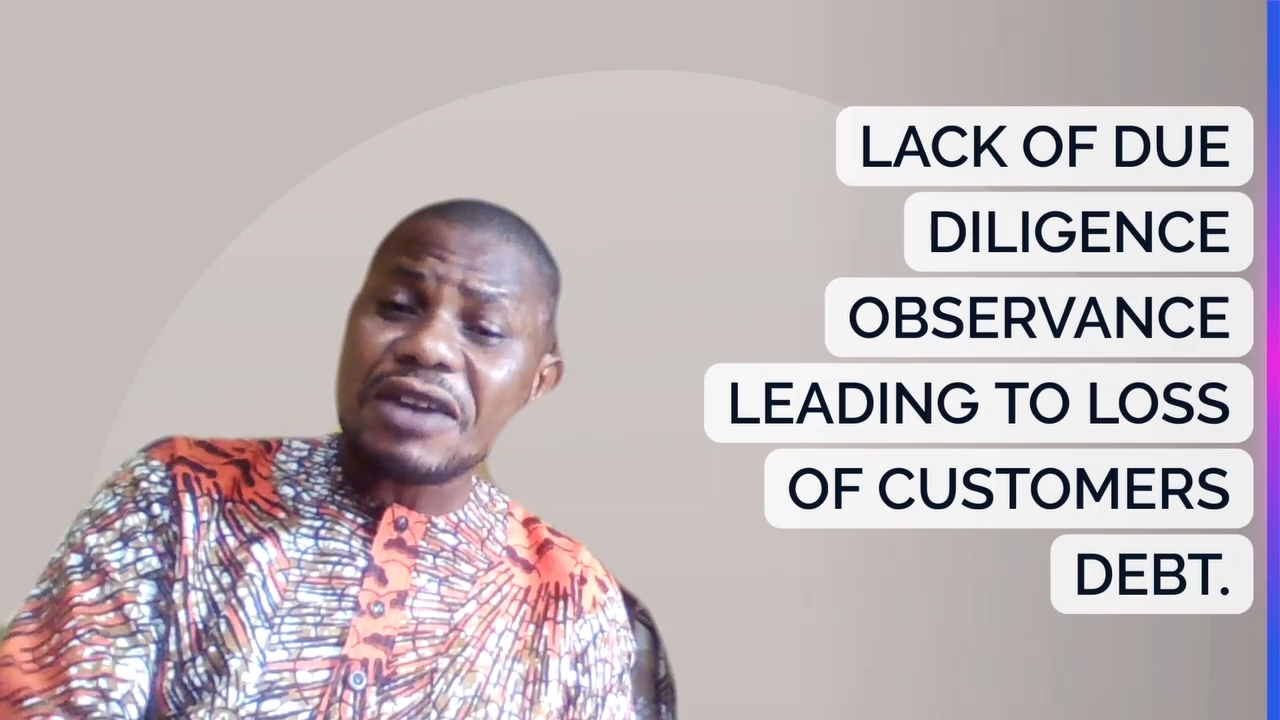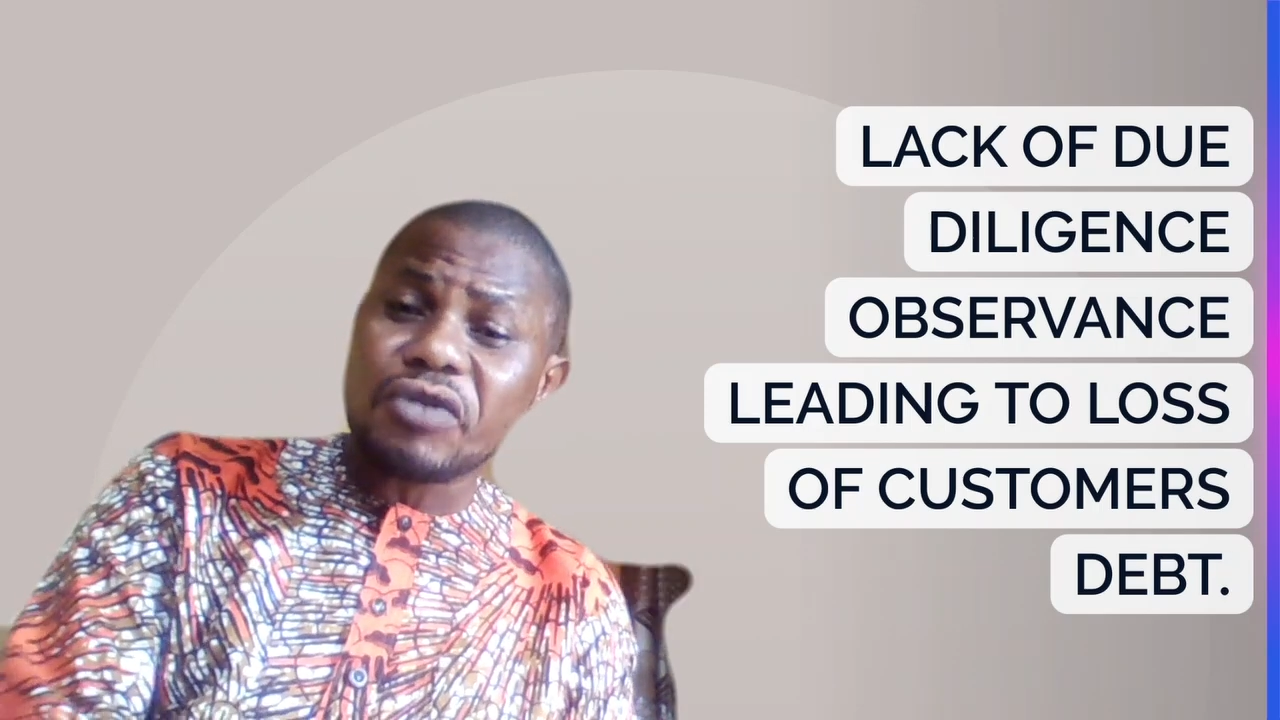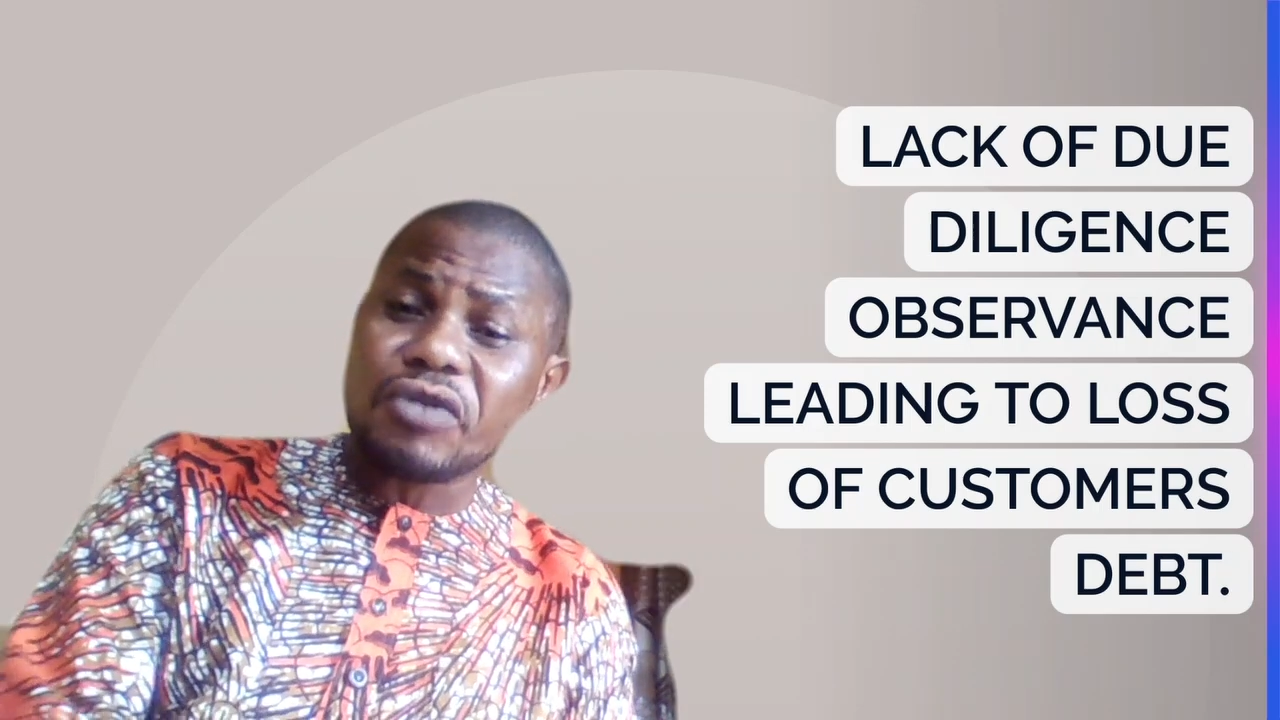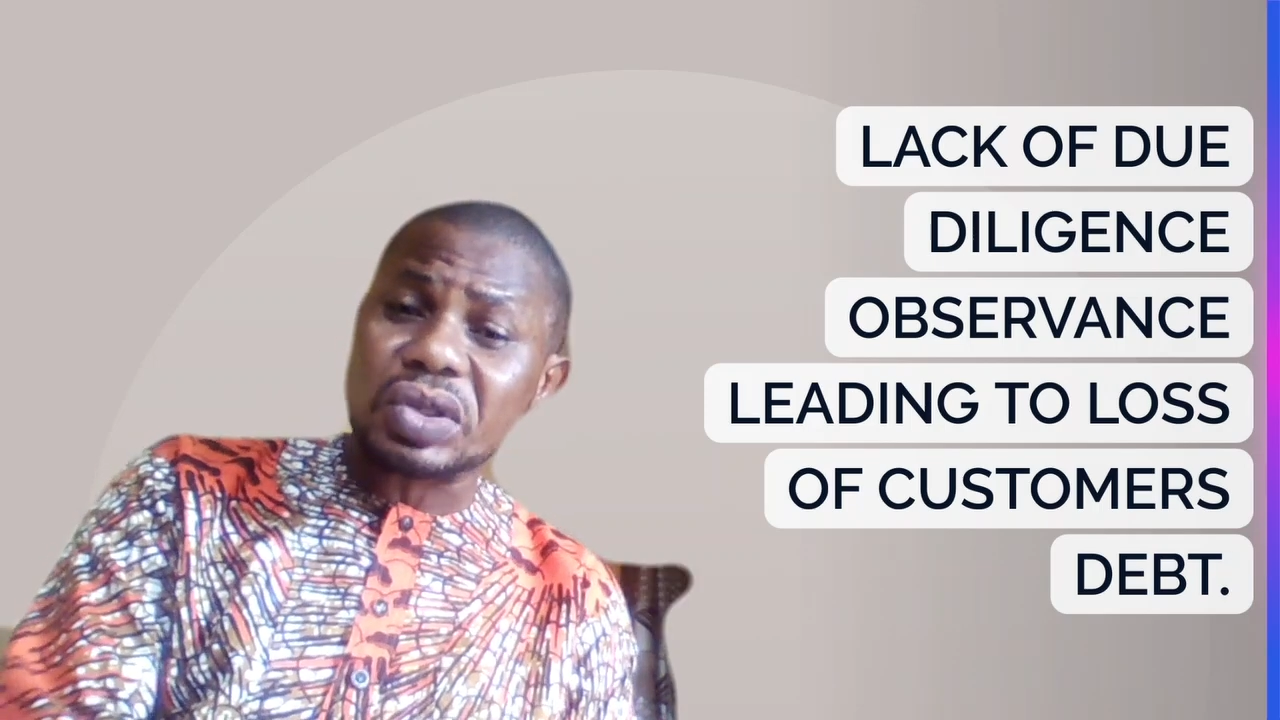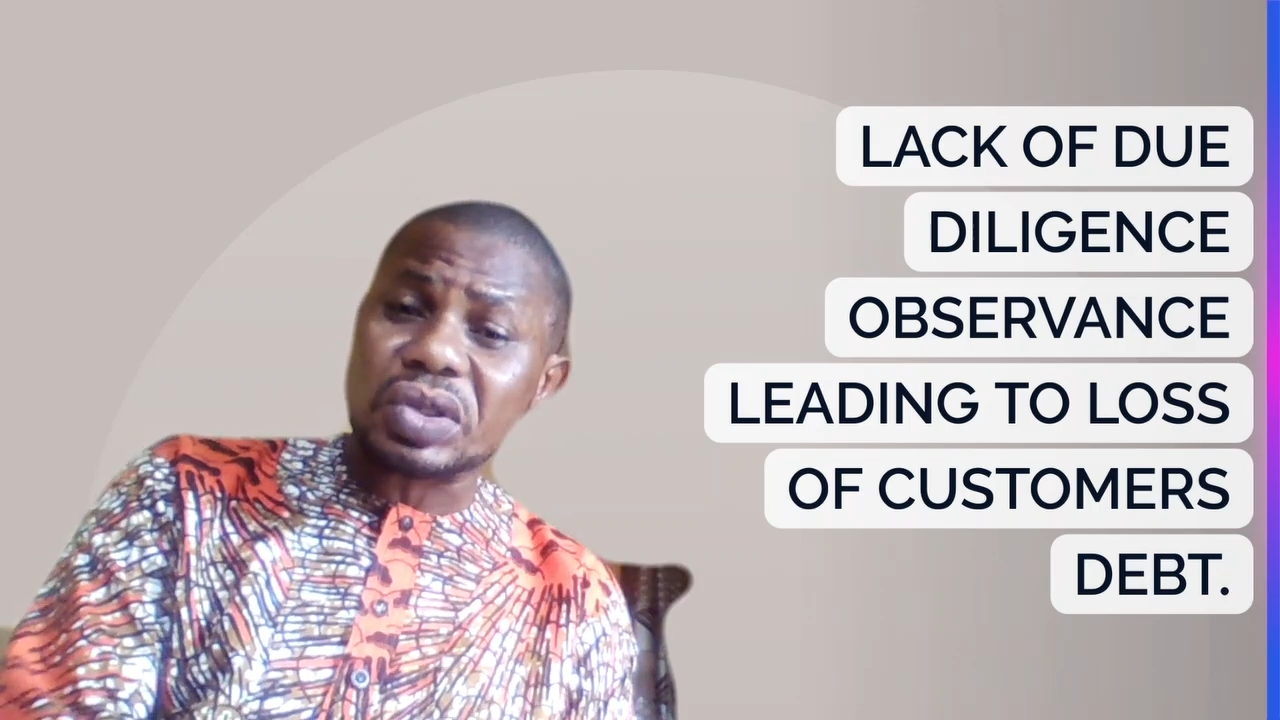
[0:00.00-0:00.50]

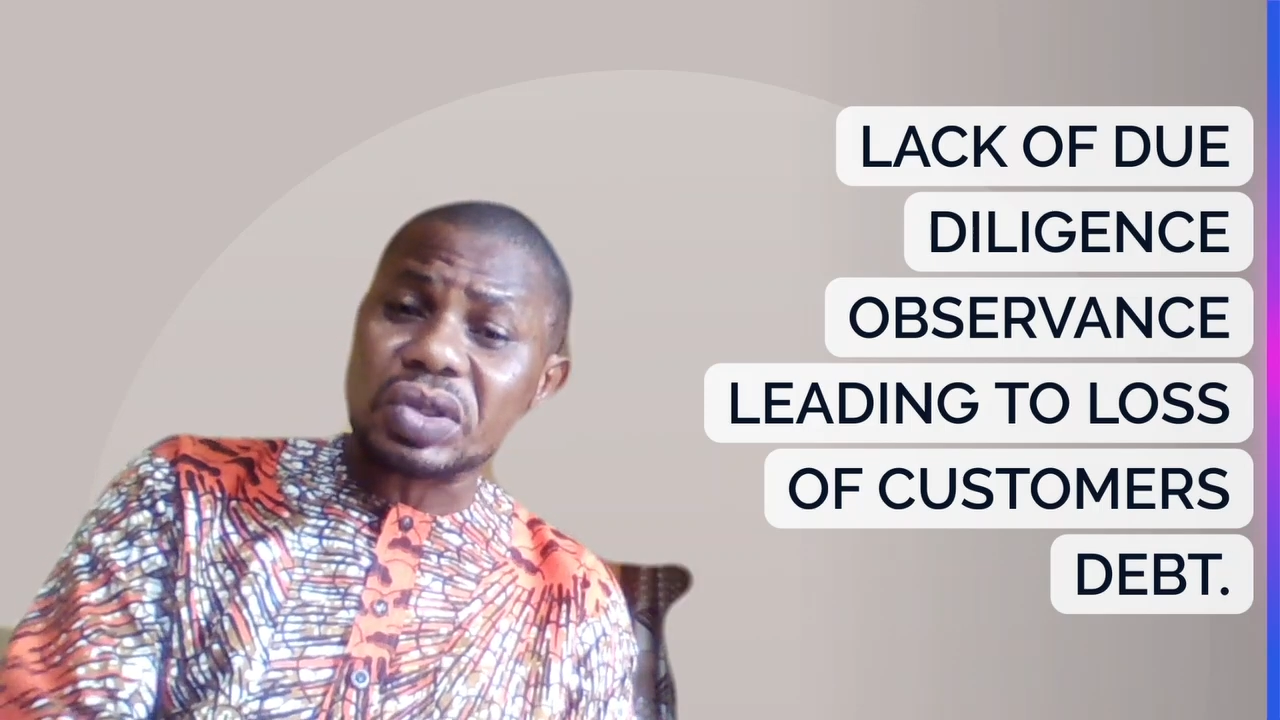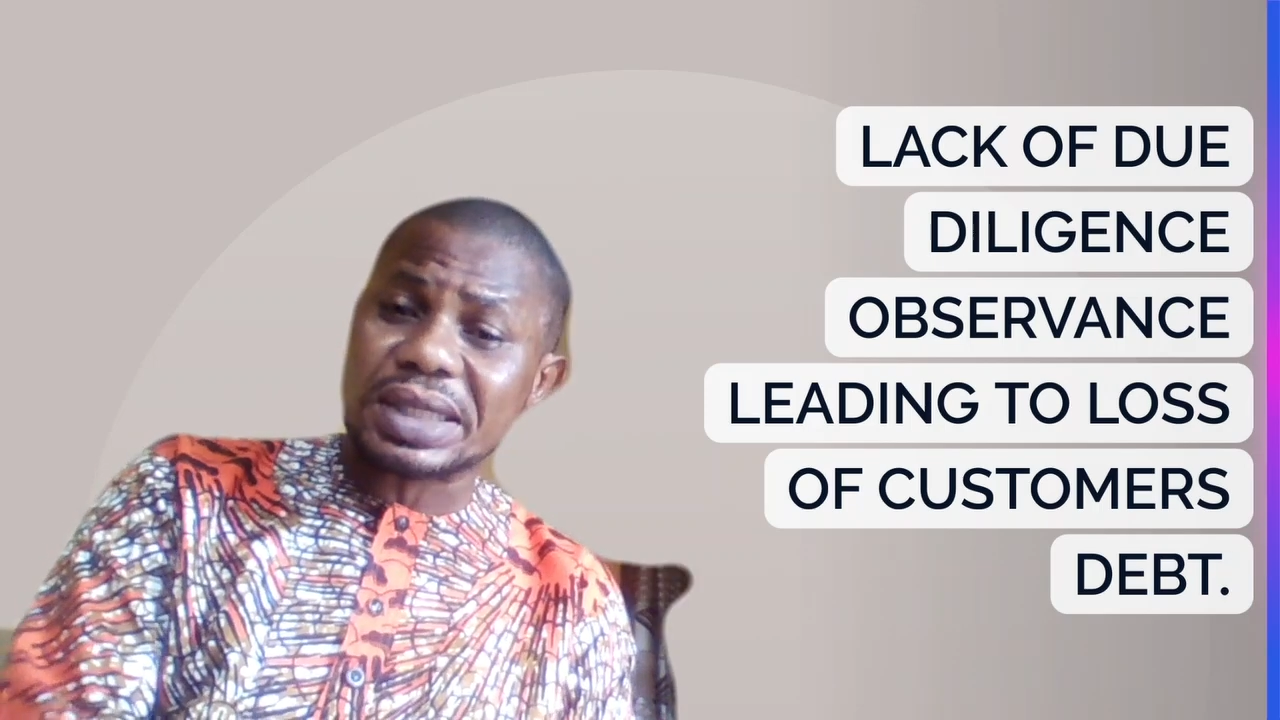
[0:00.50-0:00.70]
invoice